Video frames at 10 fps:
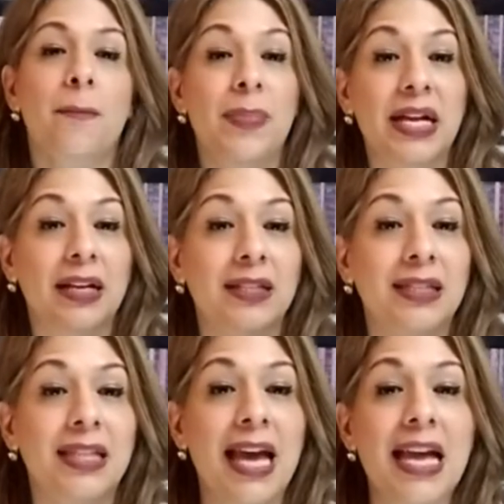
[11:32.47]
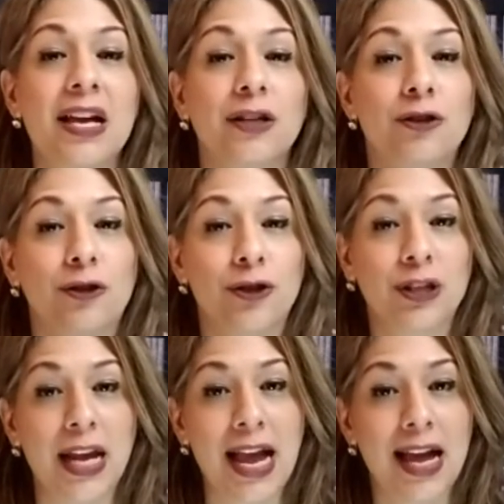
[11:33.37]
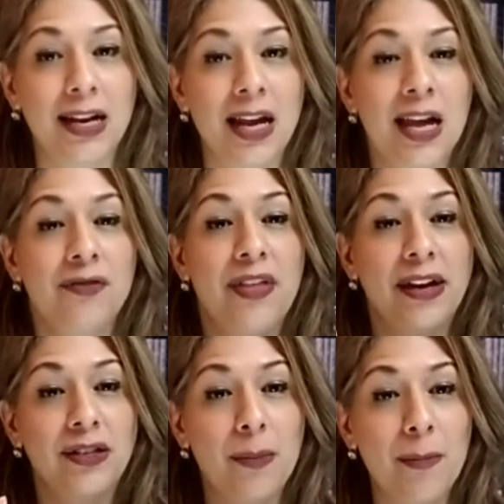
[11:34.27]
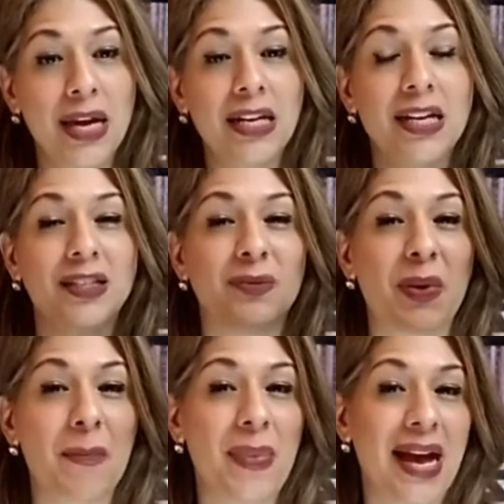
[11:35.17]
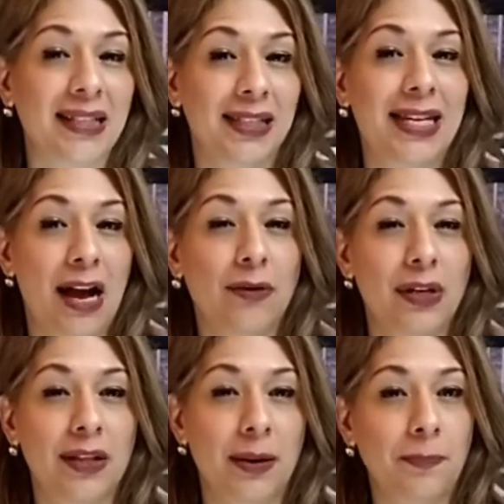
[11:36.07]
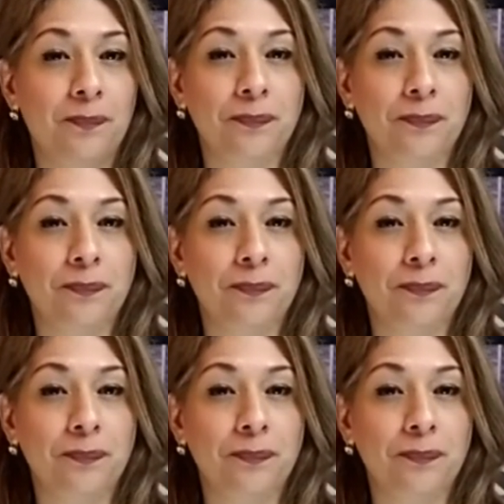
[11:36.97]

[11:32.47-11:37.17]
because they understand that dominion's been passed down to them.